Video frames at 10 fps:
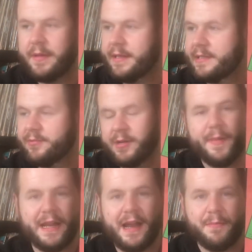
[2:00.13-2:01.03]
This would have
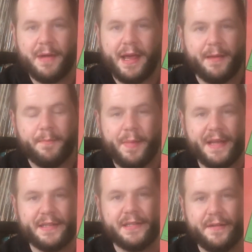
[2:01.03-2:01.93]
been on my
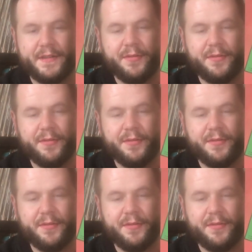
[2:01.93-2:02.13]
best of